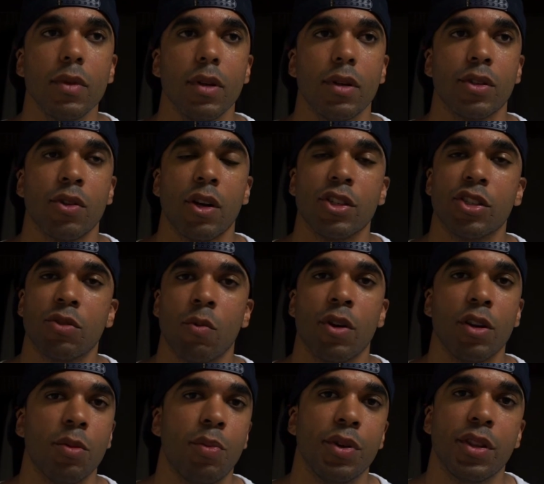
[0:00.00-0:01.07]
So I just
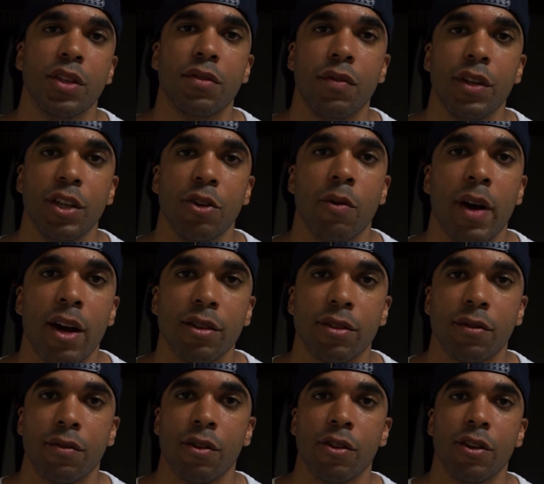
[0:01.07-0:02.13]
wanted to put this video out
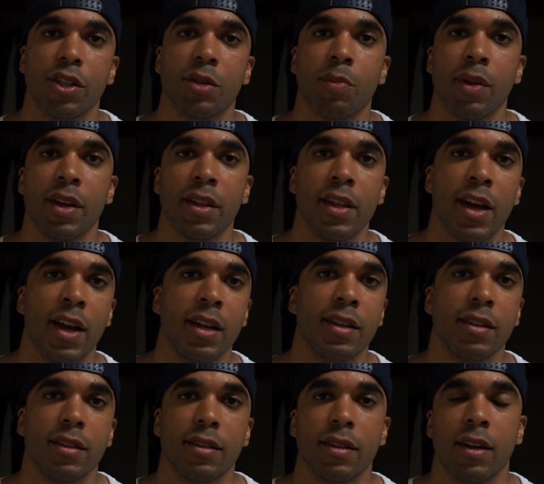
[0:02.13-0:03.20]
to further explain that.
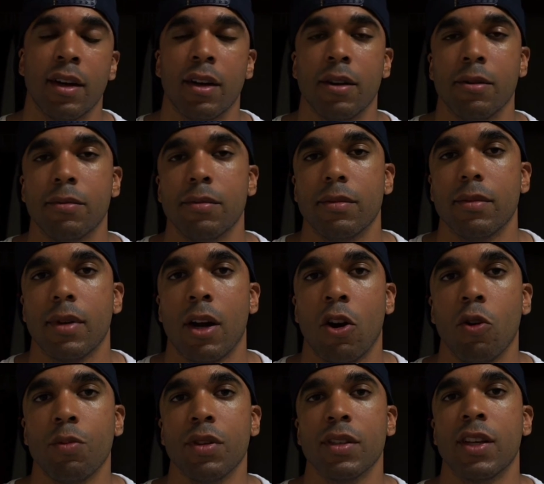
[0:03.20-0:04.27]
I
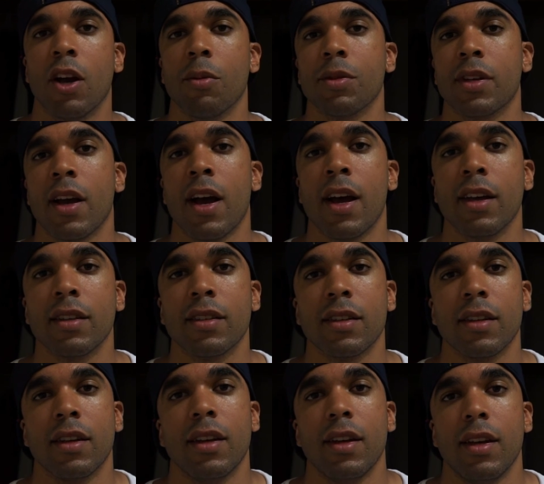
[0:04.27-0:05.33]
hope this helps, guys,
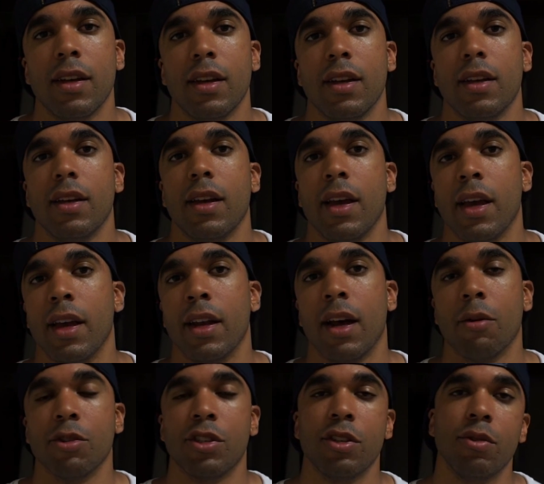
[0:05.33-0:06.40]
and
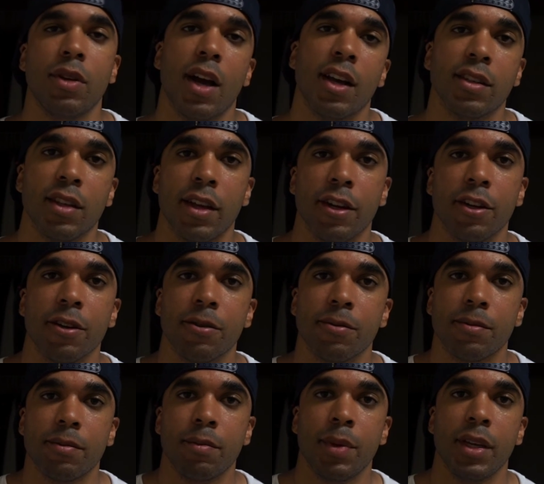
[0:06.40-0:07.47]
I will see you guys later.
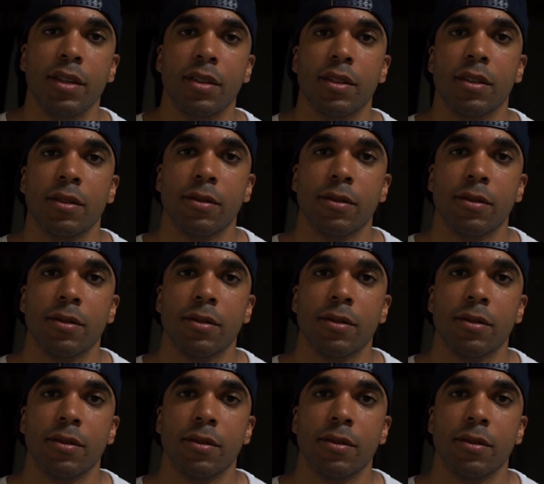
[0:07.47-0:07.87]
Peace.